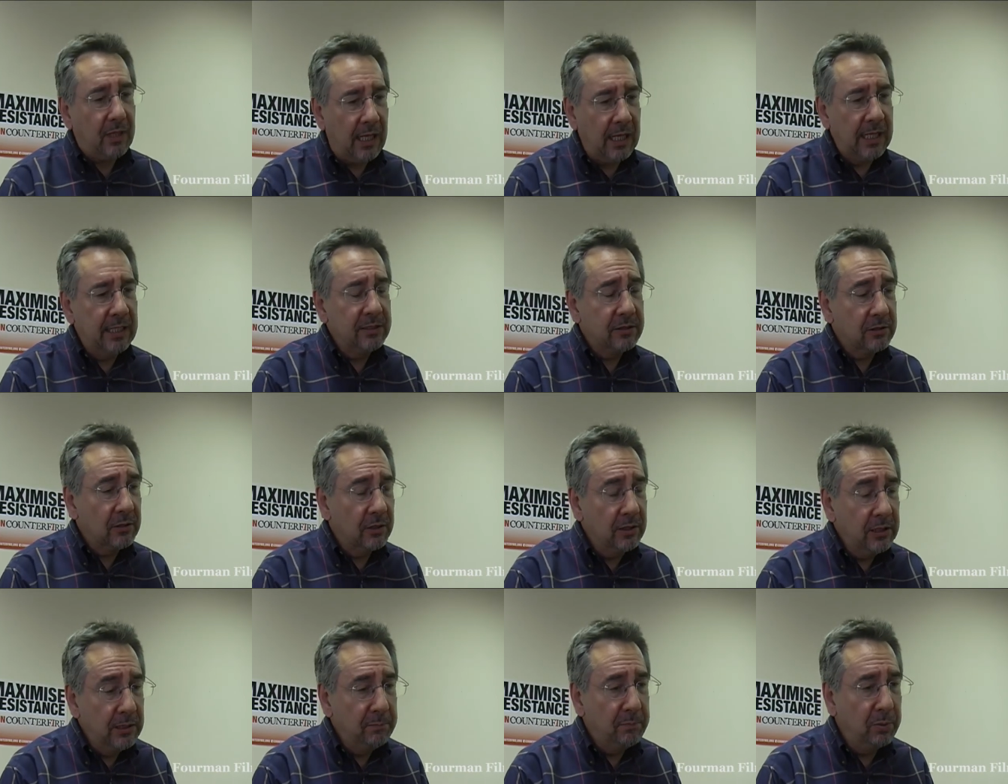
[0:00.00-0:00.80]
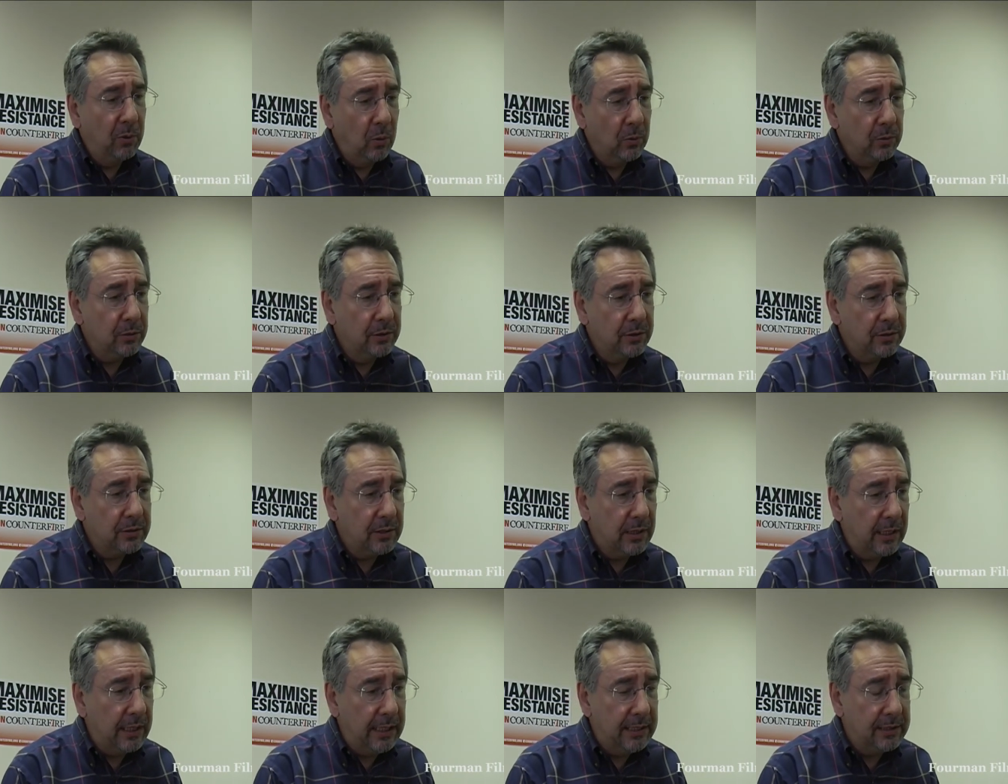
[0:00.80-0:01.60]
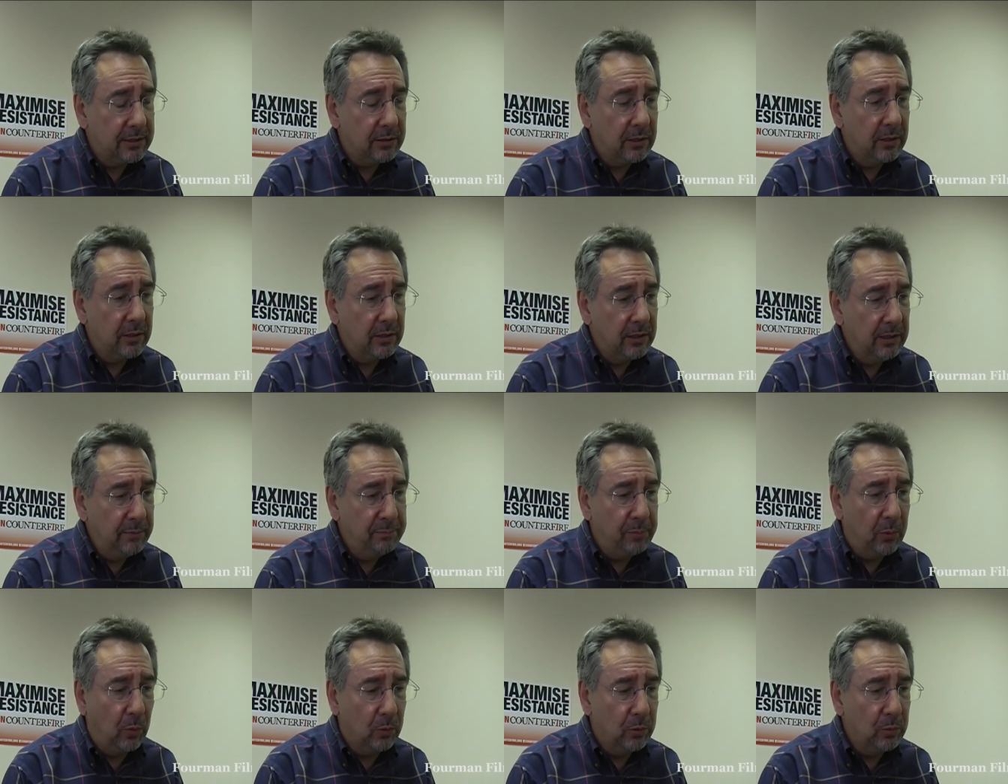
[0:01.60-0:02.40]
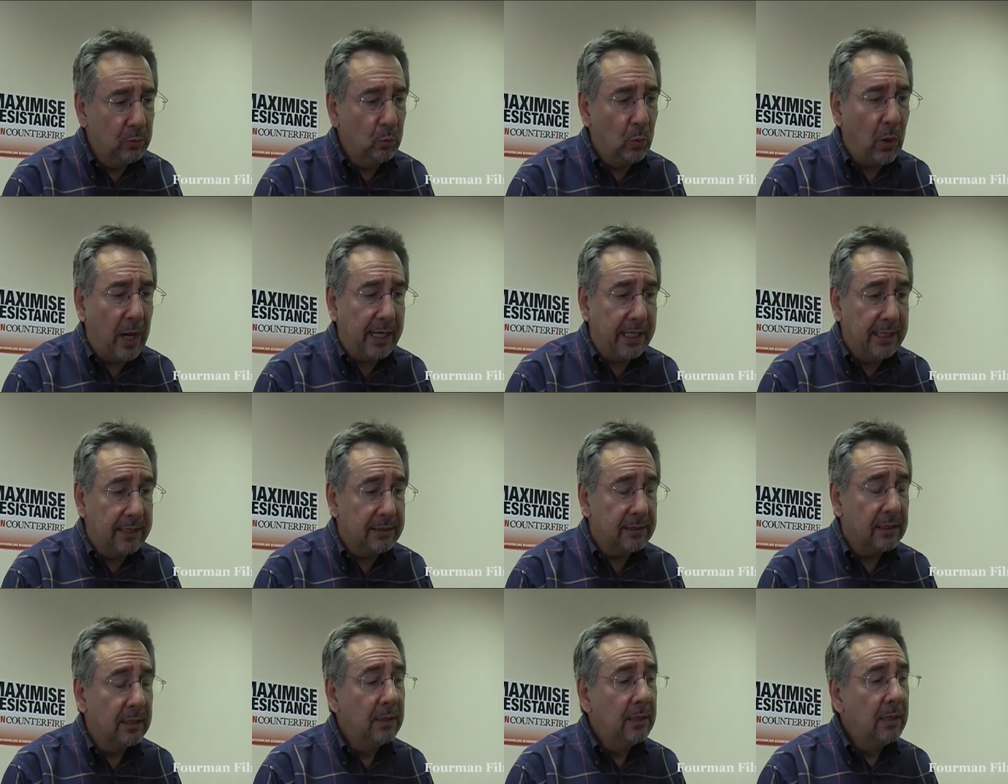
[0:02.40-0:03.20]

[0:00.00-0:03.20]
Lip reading: important ways.